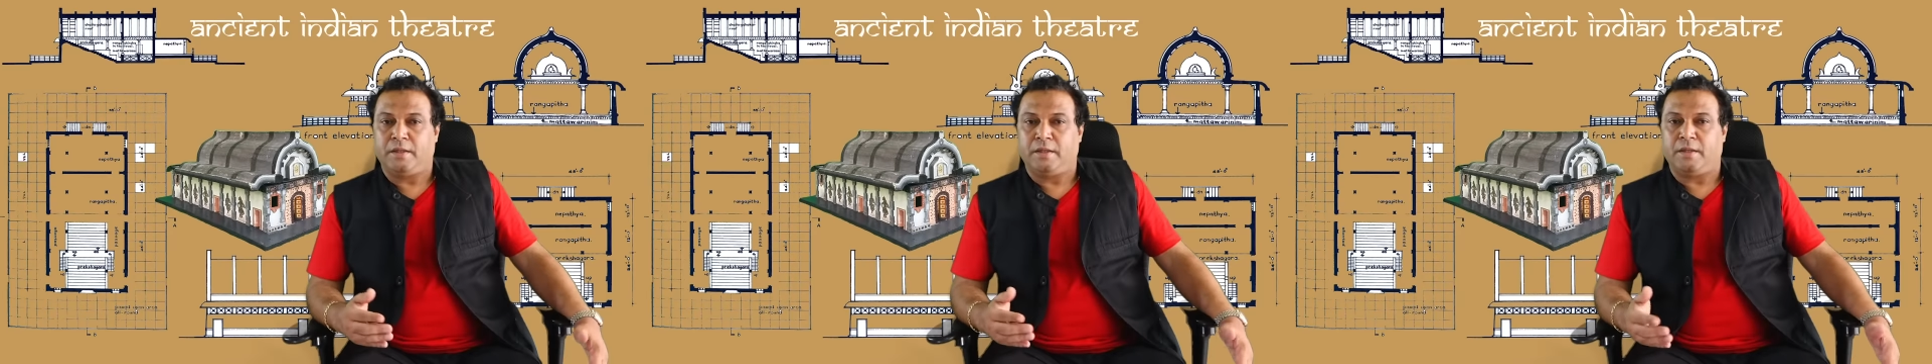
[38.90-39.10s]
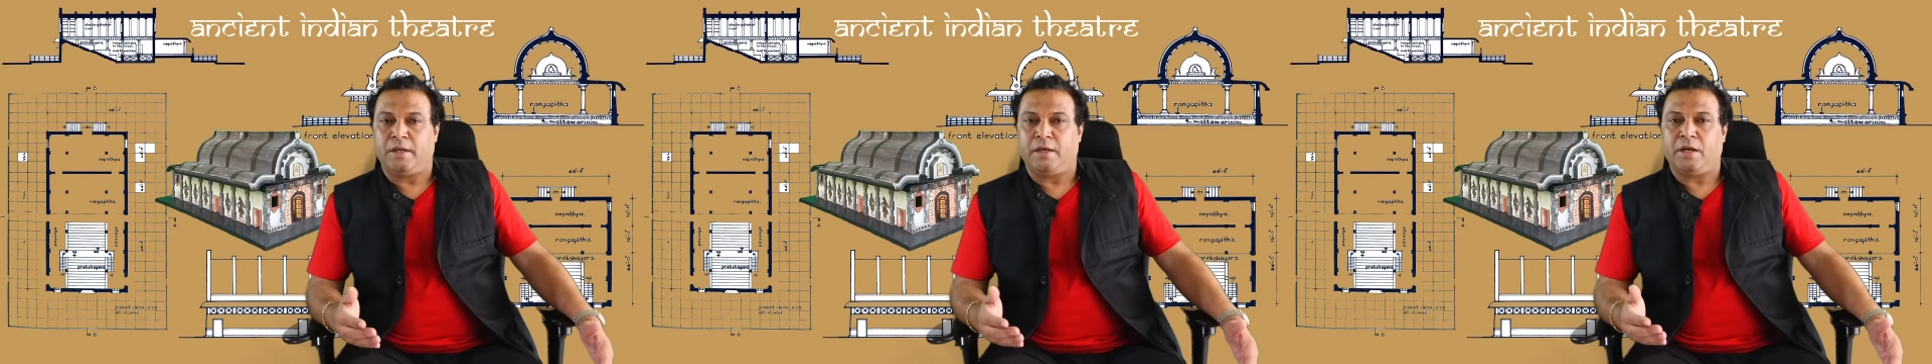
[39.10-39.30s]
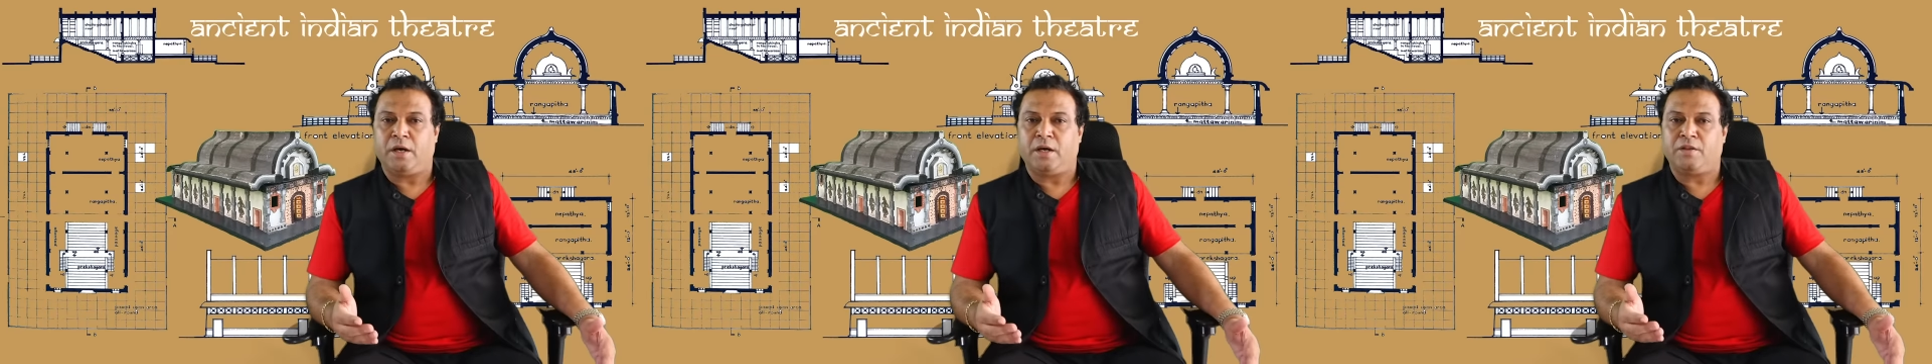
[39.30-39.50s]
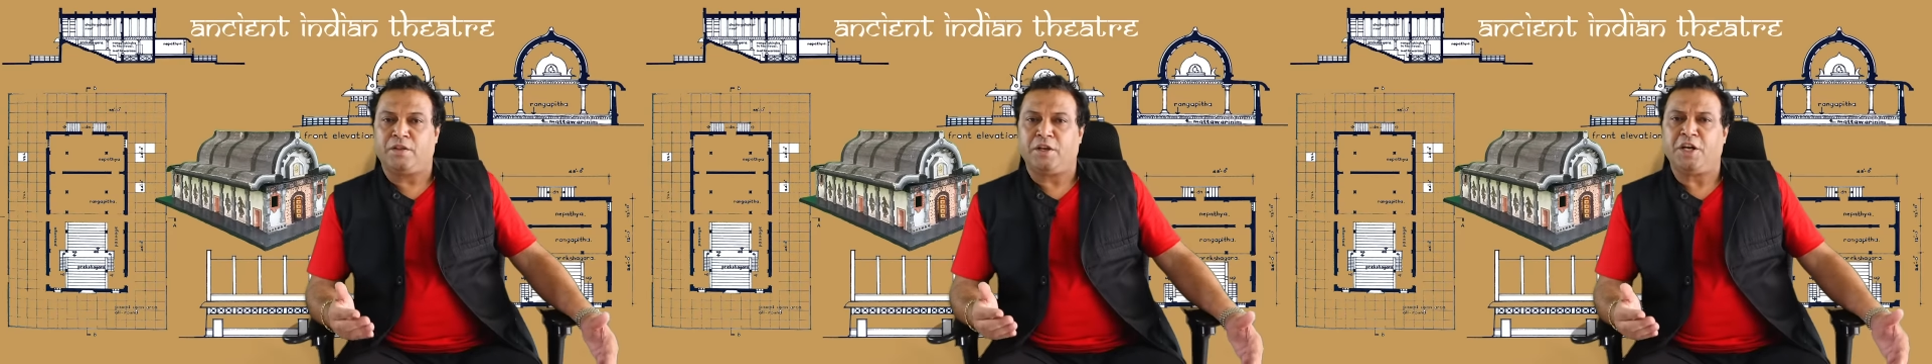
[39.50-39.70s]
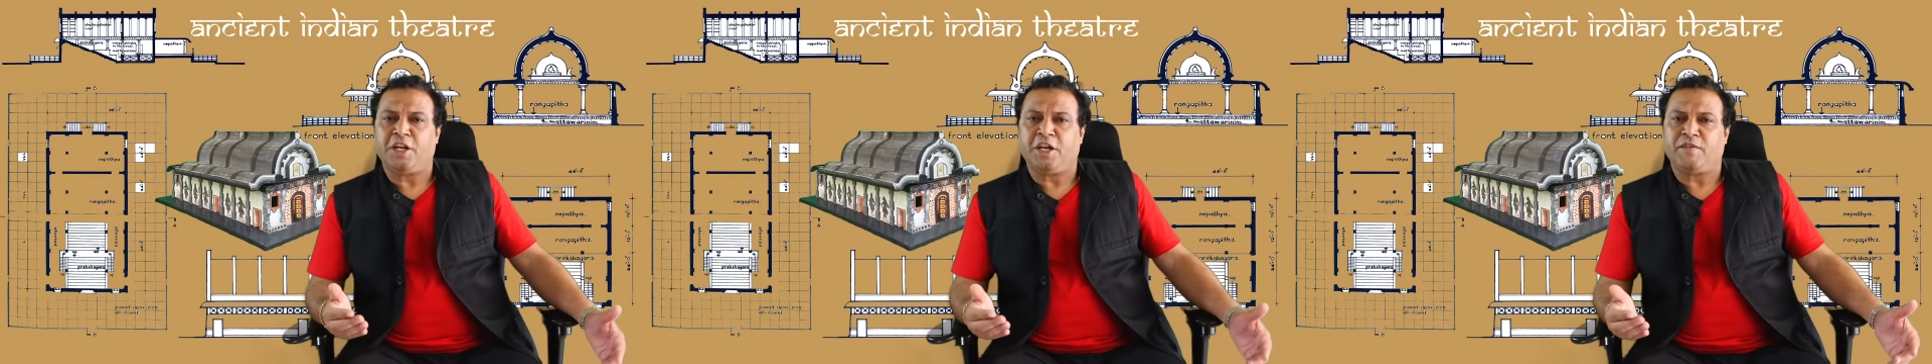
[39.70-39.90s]
There are
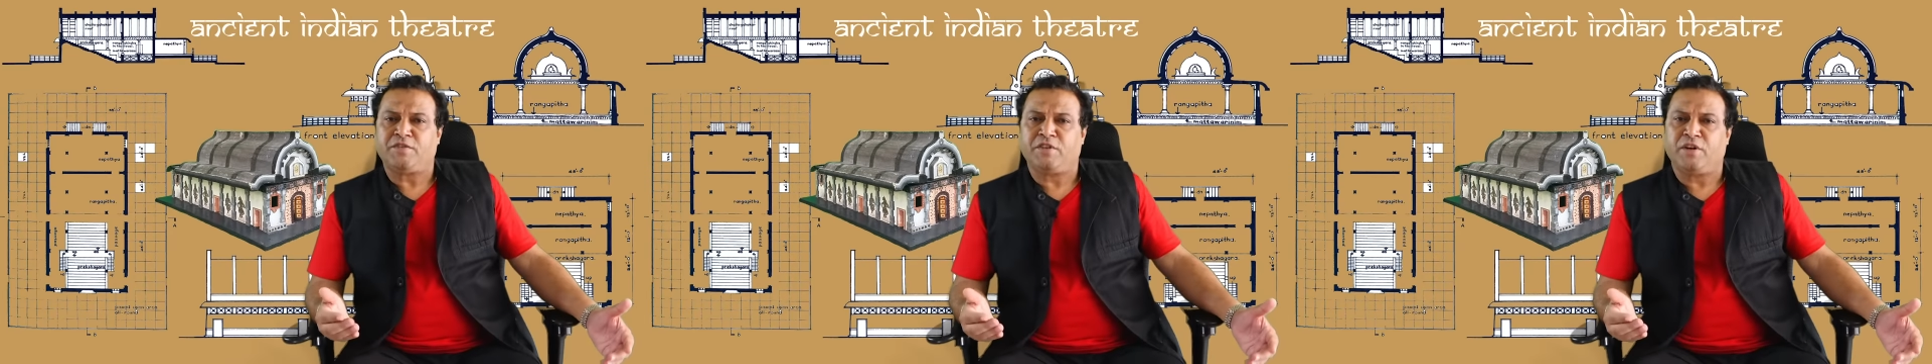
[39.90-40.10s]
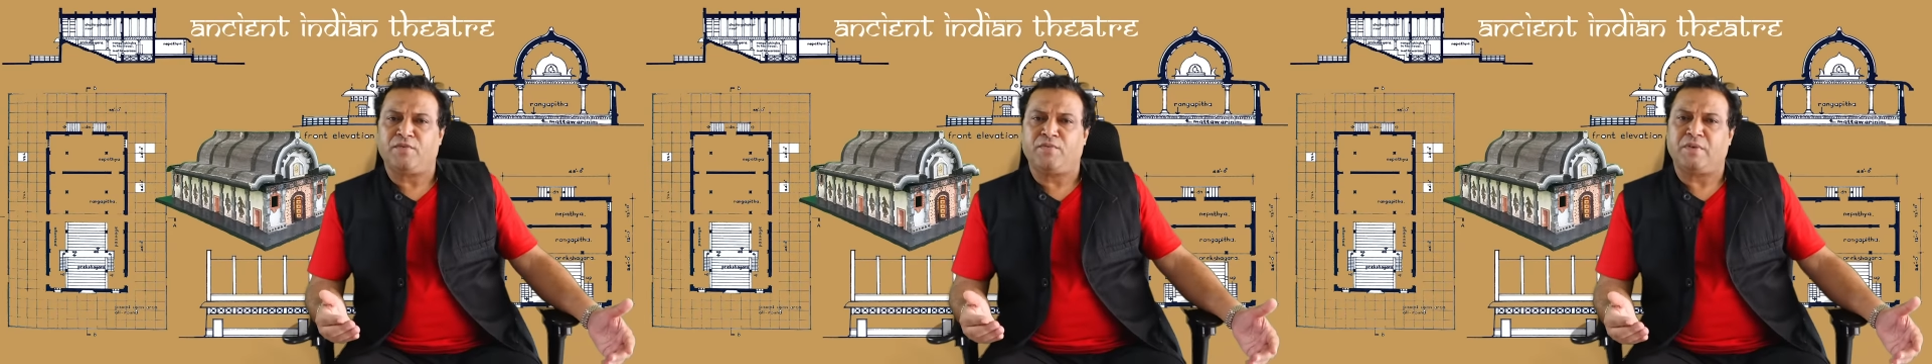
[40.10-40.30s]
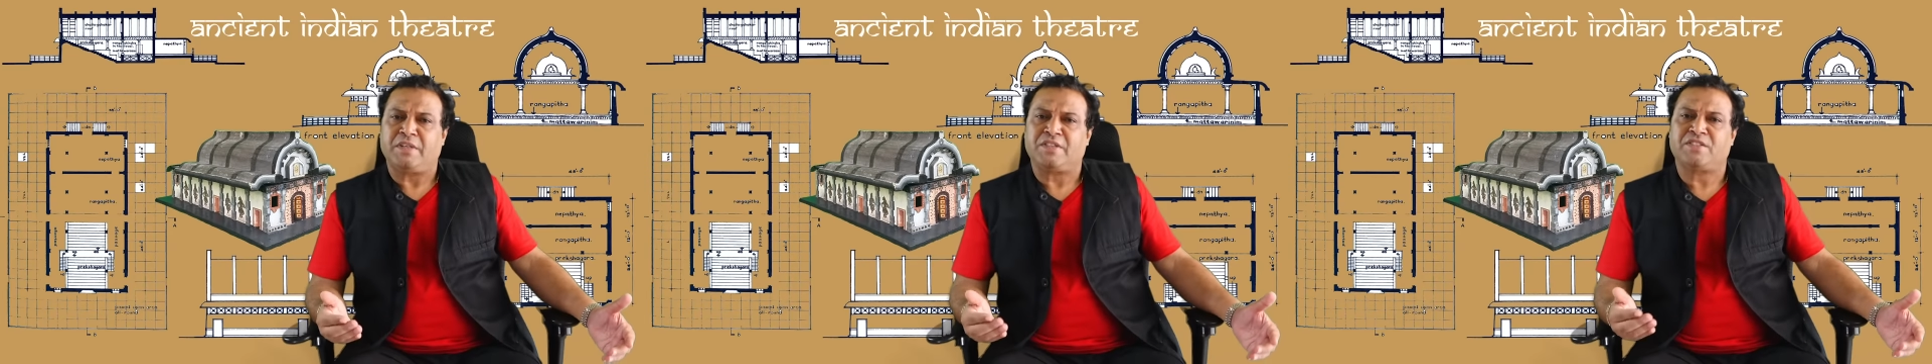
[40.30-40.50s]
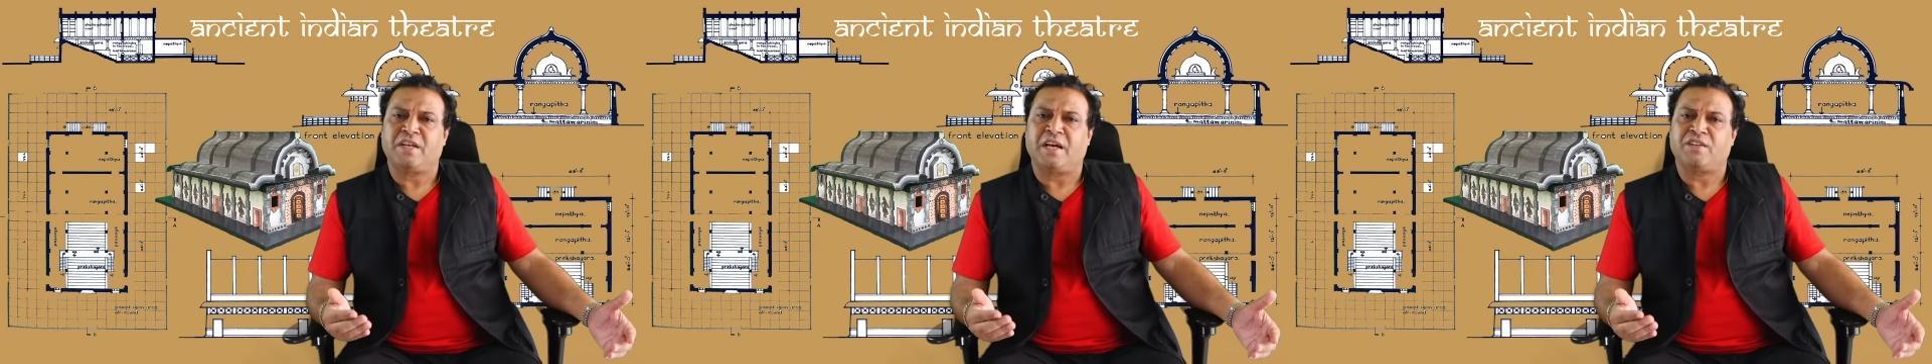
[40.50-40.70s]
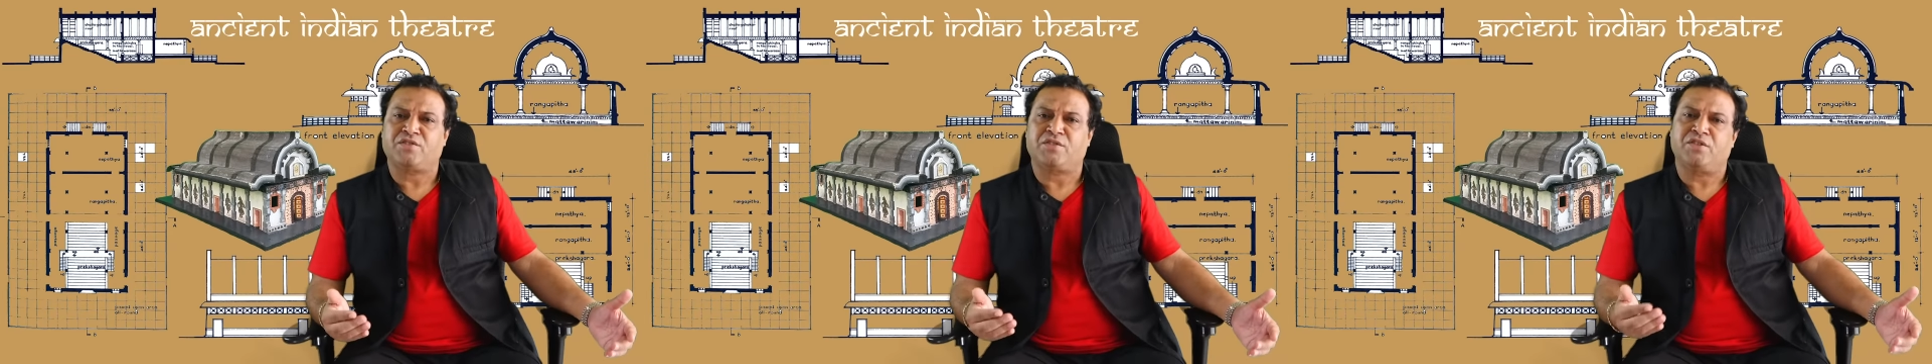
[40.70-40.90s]
three types of
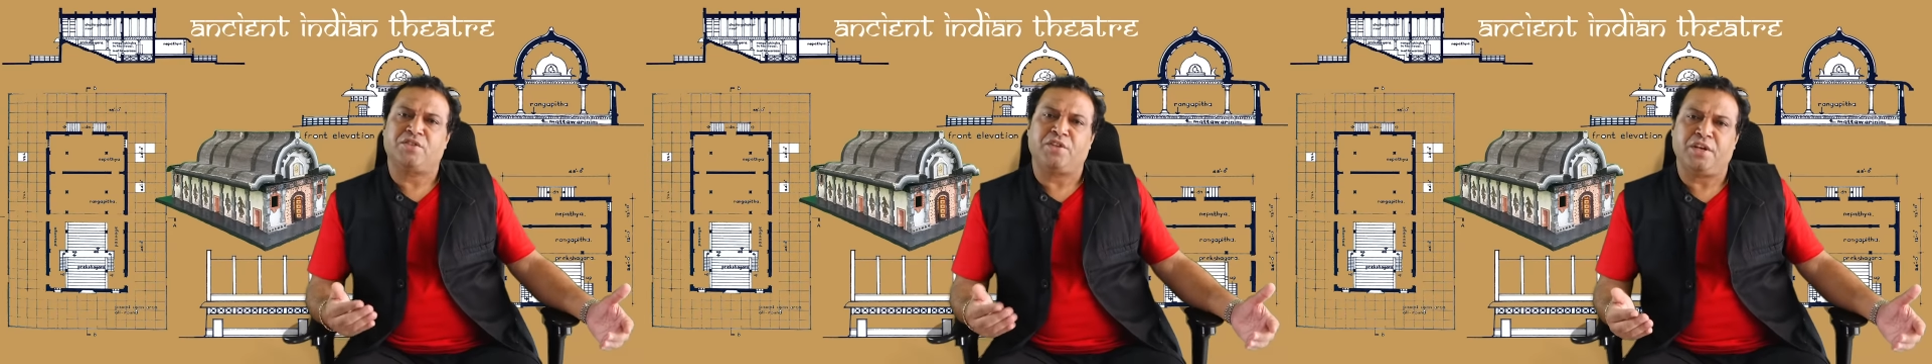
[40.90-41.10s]
Sanskrit